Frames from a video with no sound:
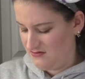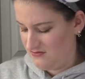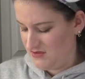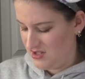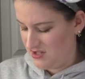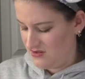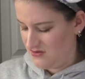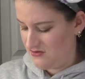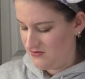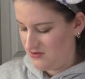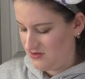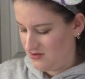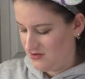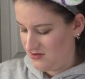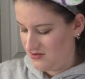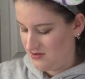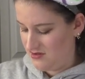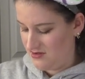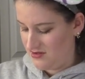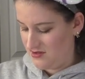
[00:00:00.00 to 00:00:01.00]
No.
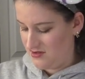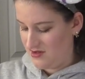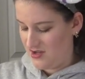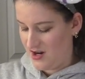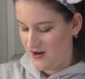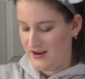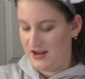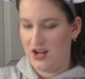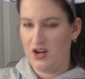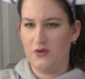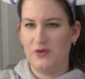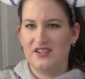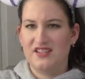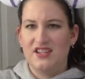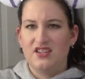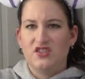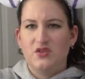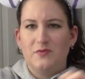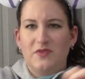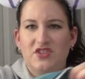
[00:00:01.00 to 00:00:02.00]
All right, I don't want
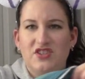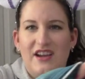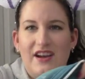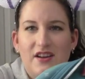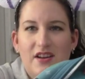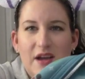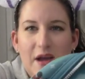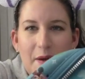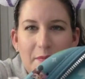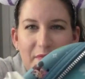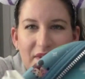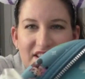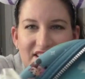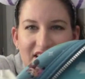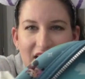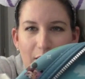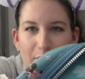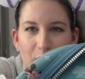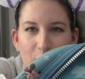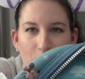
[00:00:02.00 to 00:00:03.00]
to take too much out, but it's
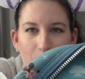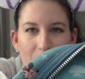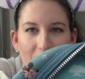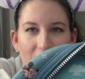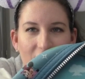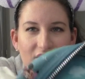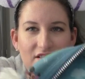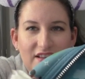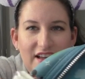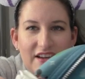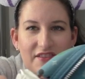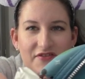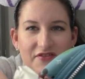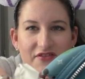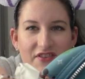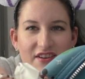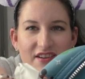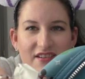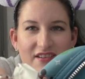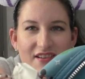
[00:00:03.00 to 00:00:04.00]
got more park
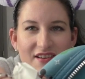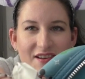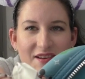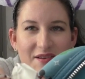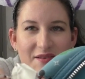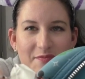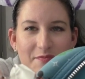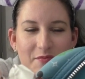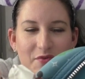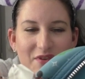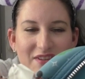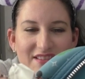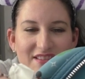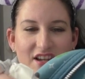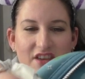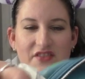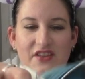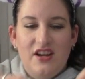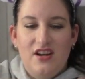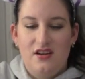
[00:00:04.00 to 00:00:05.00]
life print
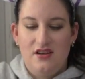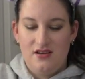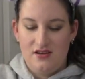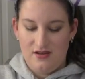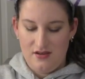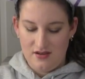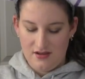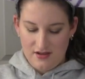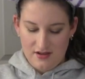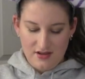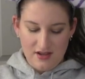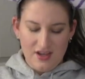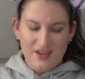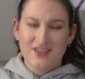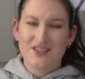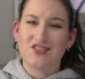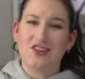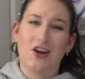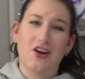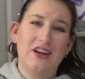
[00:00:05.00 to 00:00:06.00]
on there.
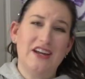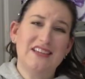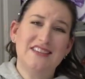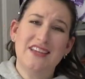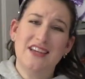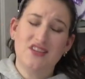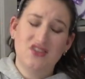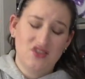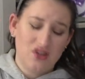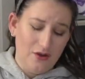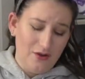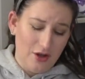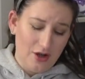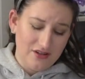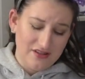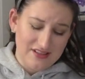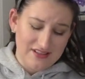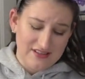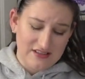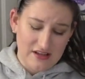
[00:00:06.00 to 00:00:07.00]
Sorry, it takes so
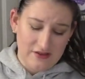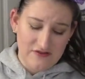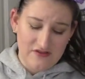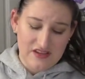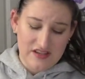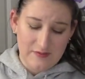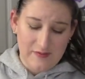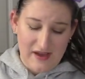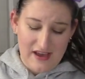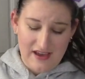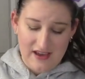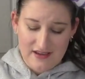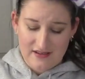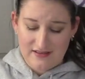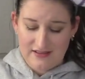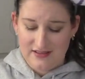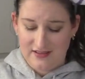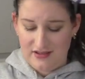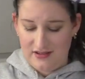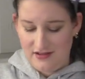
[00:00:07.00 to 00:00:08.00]
long to stuff these
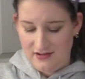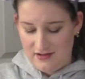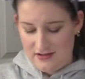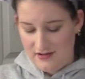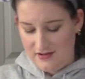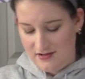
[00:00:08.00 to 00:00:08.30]
bags.